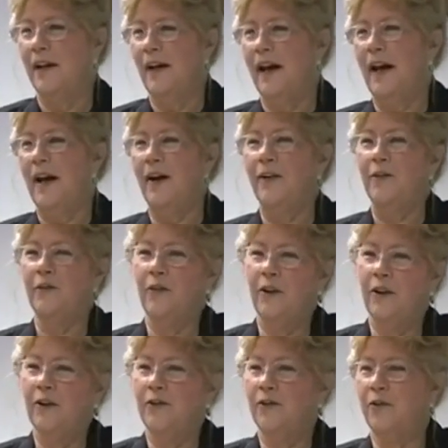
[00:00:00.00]

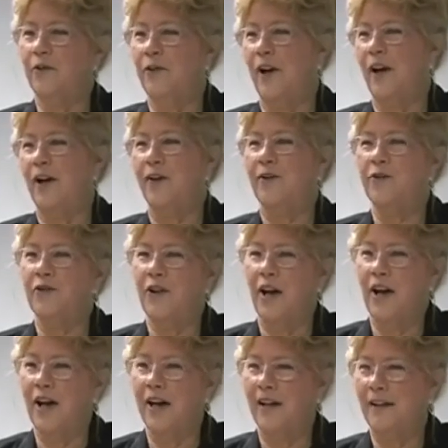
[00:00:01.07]
hairdressers,
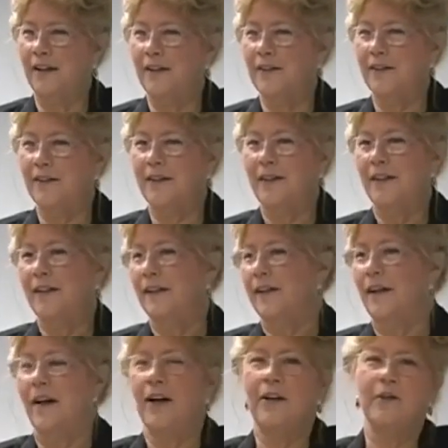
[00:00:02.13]
hairstylists,
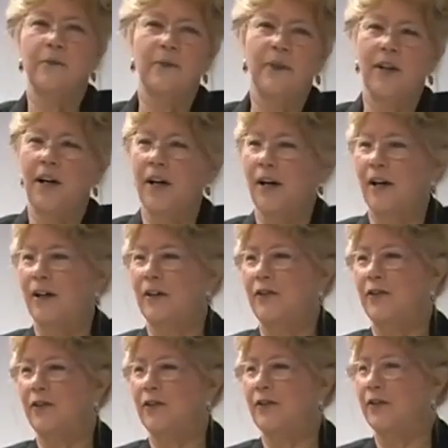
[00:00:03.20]

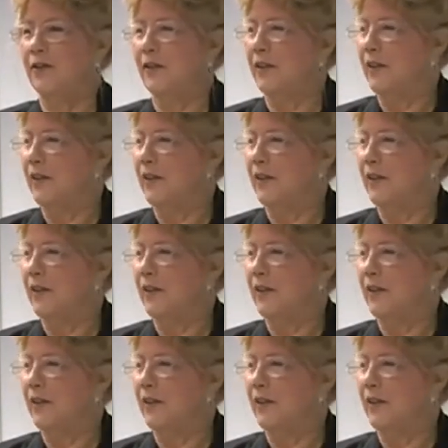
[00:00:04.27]
cosmetologists,